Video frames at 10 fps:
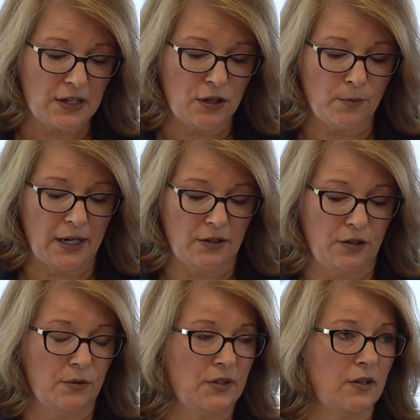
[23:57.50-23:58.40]
thing you might
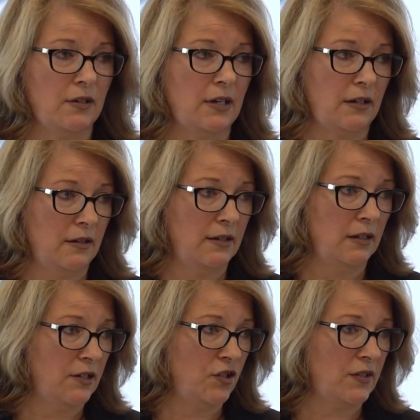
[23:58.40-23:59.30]
do is conduct
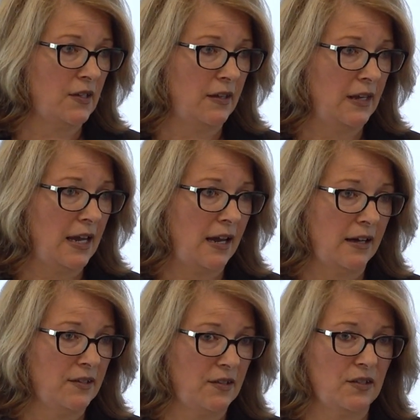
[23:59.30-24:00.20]
diligence on the
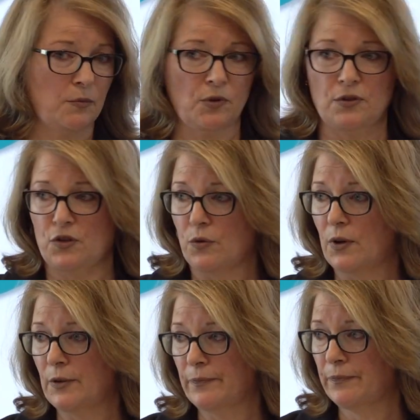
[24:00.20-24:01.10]
AI system or the
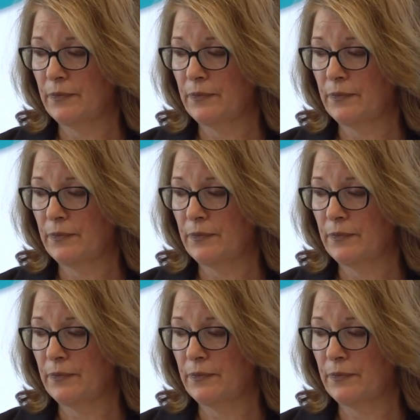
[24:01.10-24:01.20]
tool.